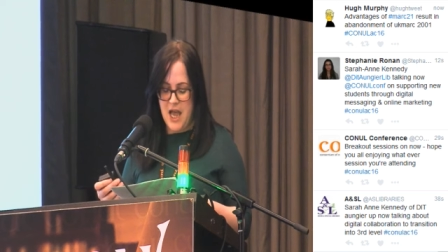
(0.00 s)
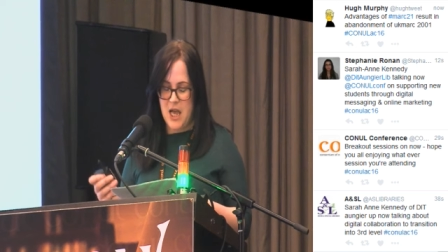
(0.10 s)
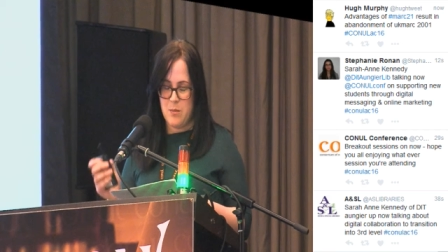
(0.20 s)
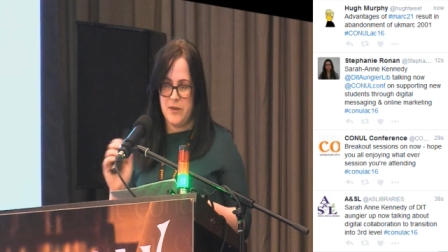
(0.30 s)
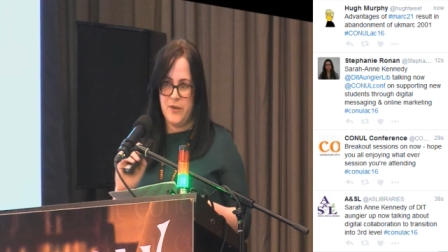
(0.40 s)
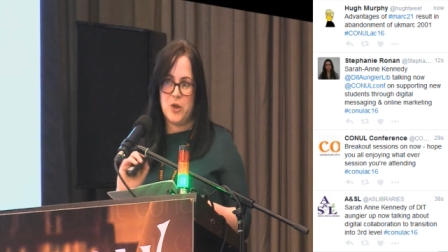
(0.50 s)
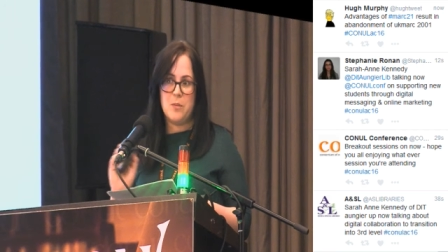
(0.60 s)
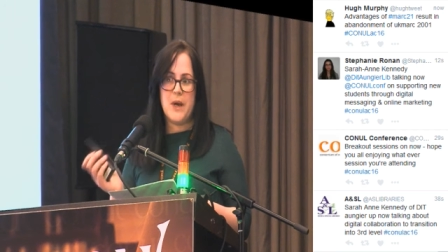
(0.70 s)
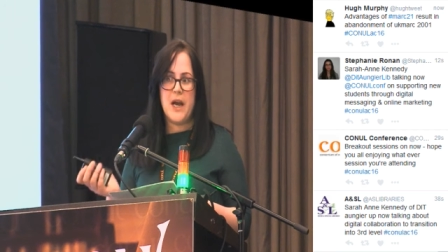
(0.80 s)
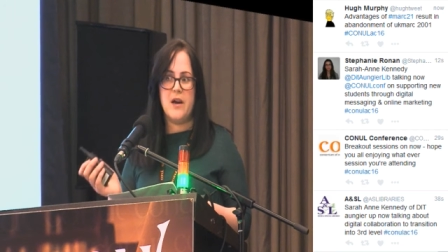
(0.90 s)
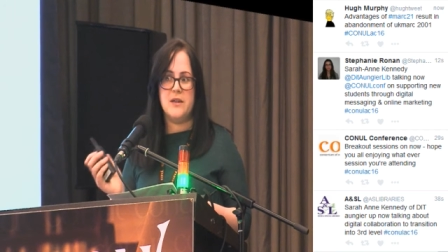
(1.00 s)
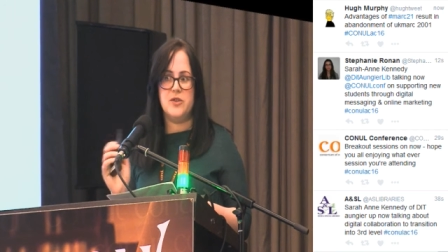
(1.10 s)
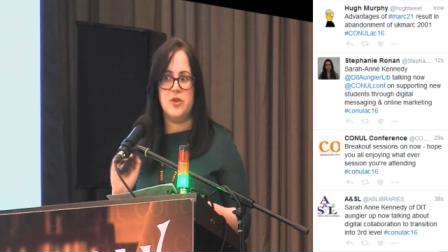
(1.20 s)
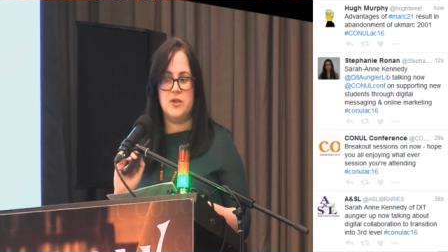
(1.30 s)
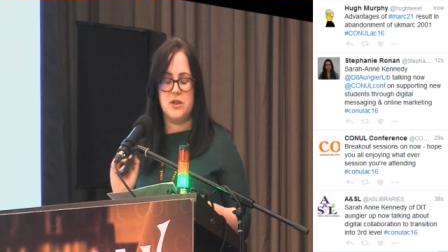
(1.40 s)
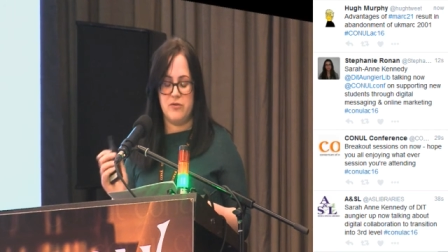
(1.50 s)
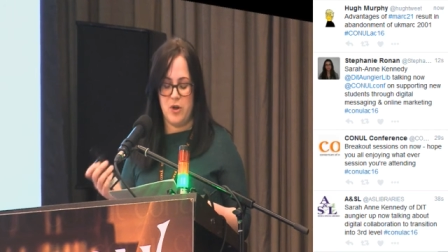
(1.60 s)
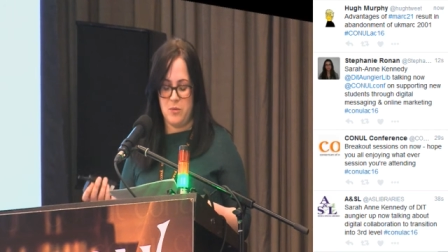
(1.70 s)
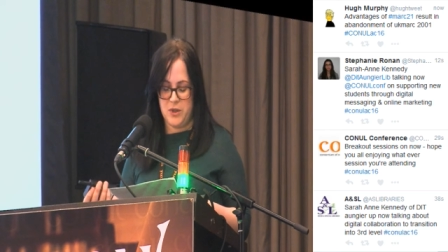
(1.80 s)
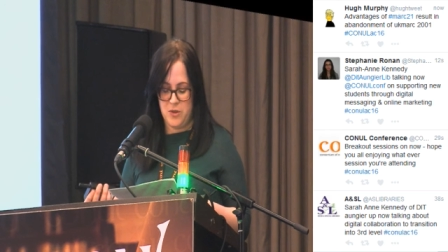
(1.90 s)
If you compare student
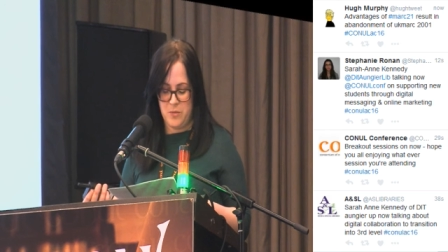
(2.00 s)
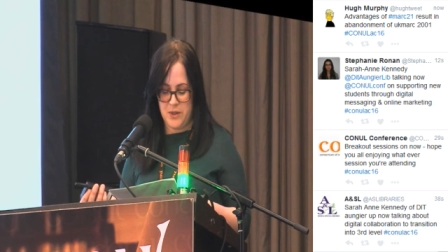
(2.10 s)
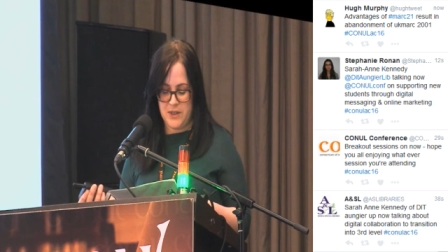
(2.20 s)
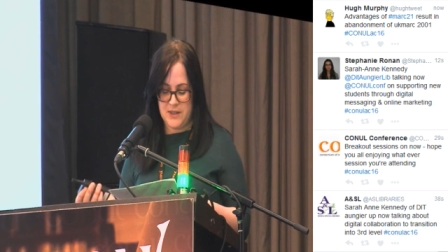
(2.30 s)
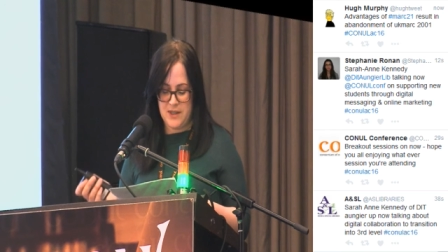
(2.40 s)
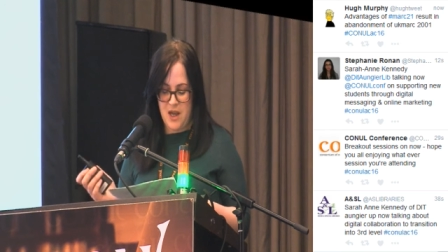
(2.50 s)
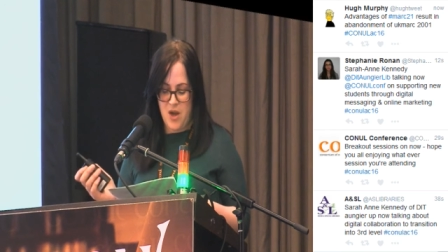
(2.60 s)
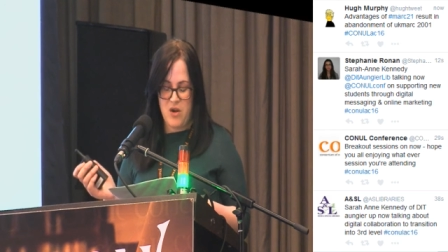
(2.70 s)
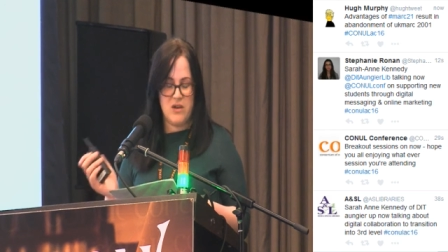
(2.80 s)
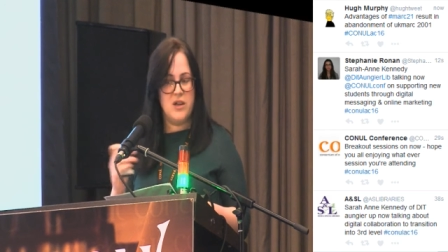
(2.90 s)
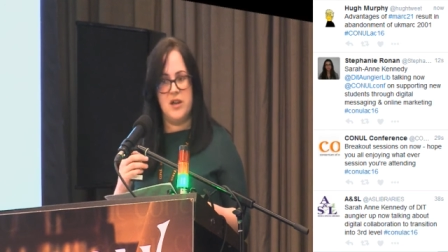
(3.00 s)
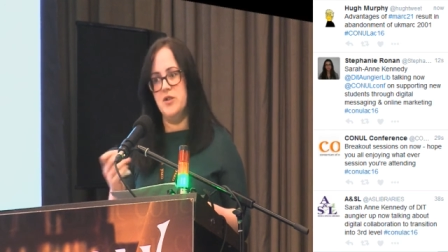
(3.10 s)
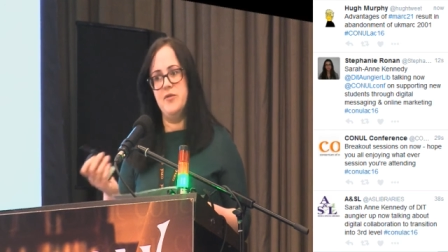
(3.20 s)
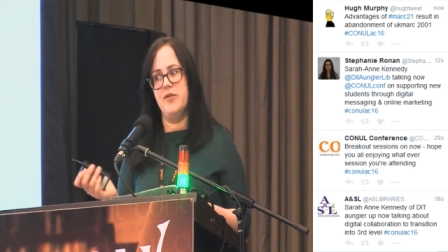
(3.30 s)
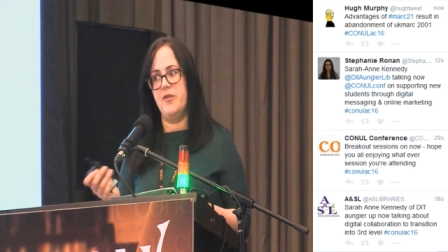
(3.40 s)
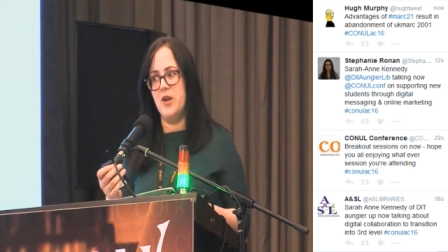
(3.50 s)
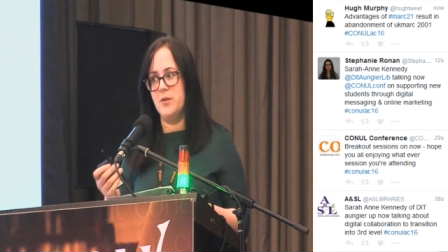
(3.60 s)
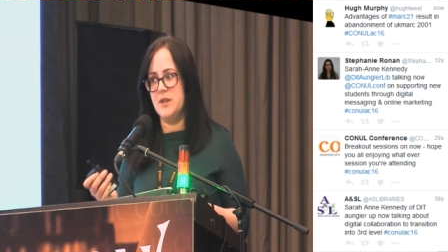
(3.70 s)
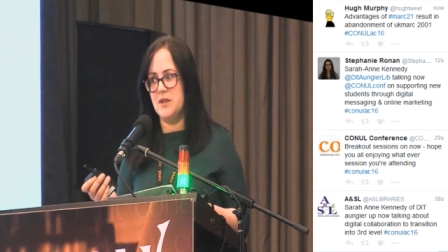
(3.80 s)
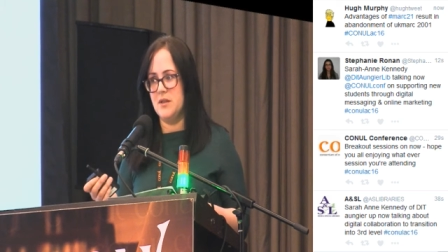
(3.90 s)
enrollment numbers, not enough are
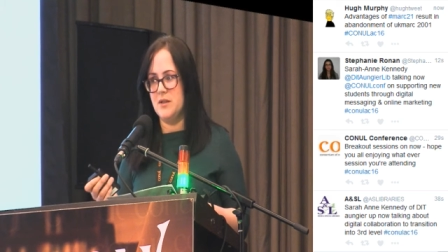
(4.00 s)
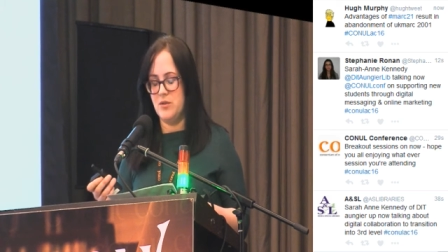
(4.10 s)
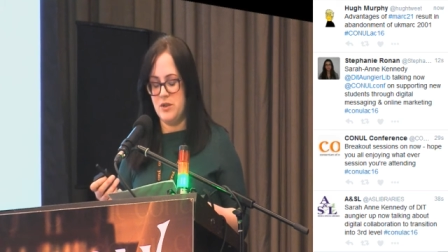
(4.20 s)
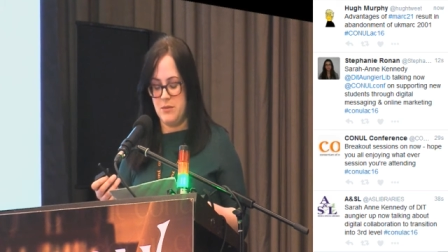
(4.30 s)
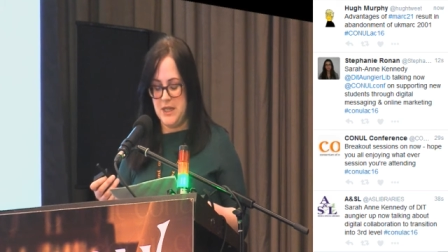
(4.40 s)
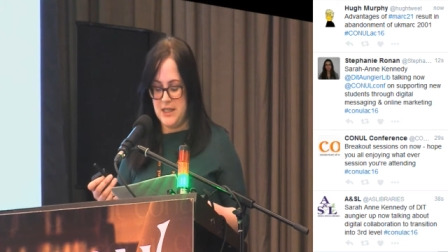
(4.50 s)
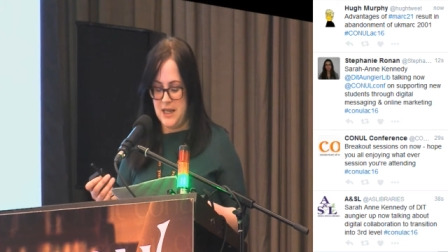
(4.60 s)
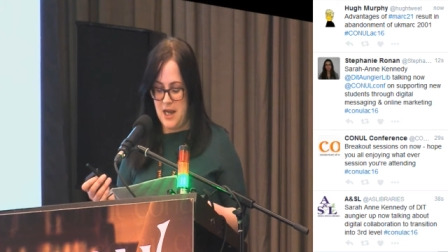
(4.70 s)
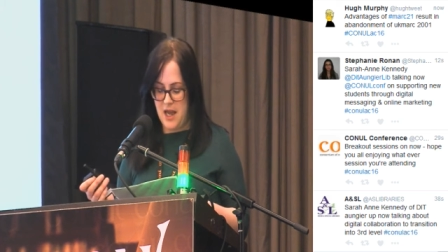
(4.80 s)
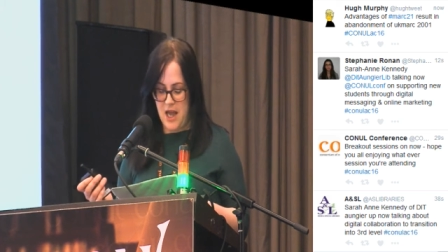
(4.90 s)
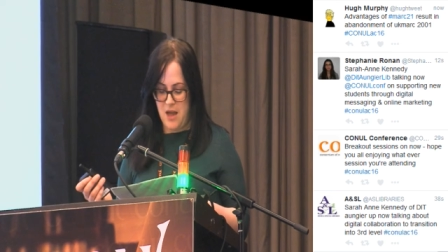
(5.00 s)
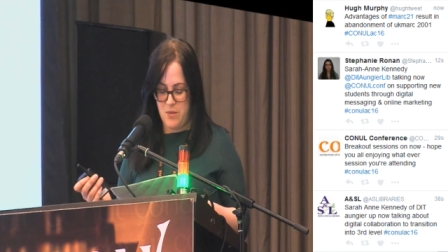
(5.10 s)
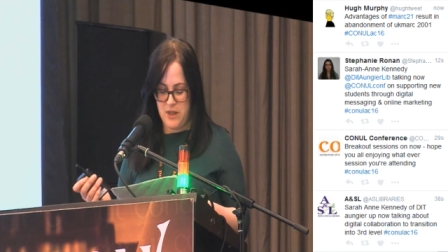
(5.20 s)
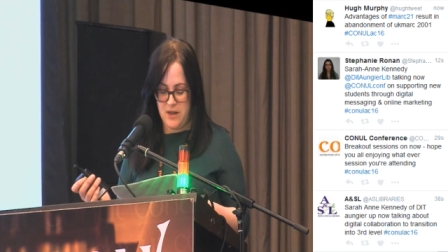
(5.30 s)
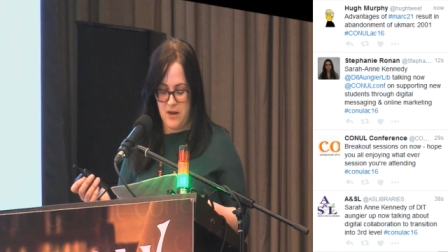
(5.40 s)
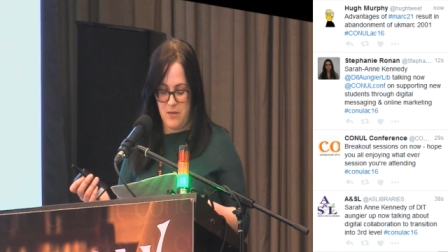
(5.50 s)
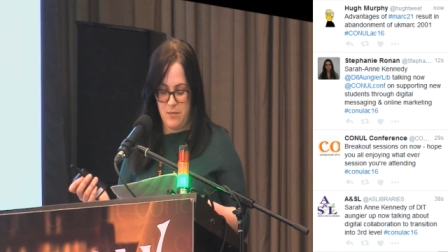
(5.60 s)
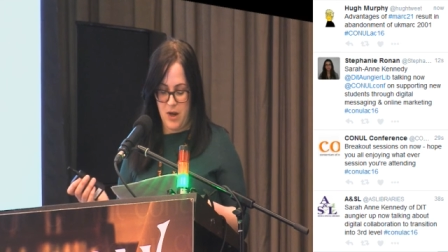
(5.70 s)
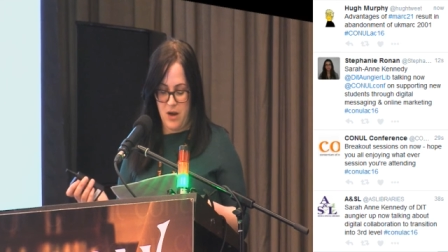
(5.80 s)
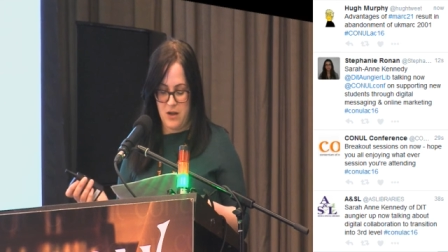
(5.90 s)
following us on social media, and with our
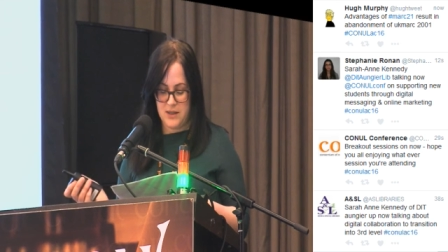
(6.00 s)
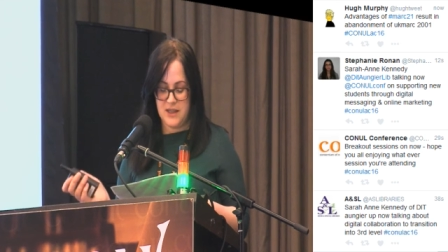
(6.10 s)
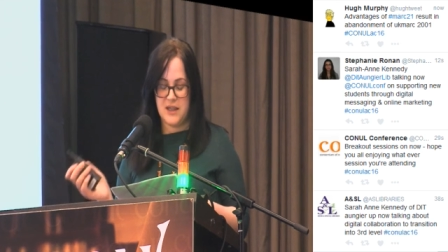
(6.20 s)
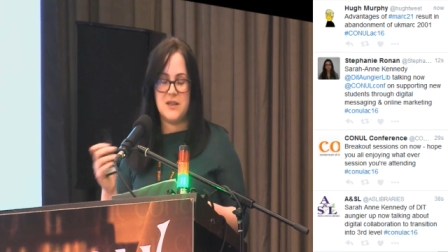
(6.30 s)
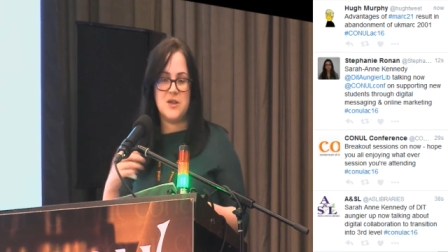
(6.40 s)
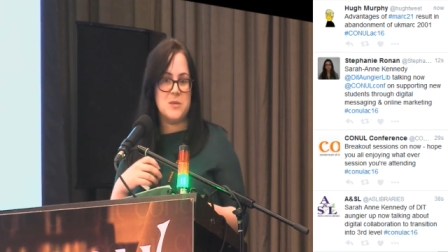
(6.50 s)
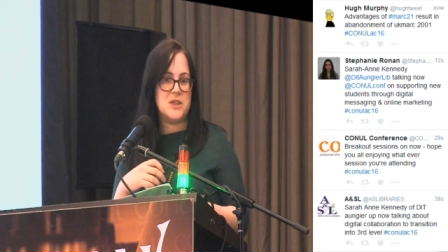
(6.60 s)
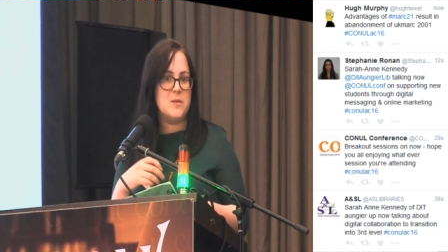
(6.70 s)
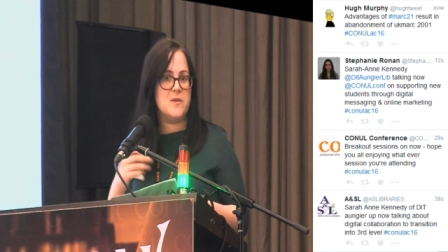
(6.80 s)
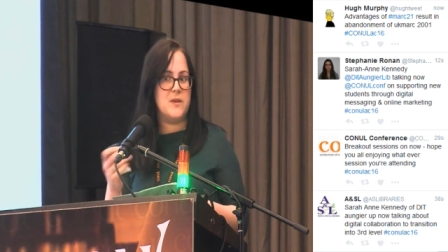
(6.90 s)
blogs, it can sometimes feel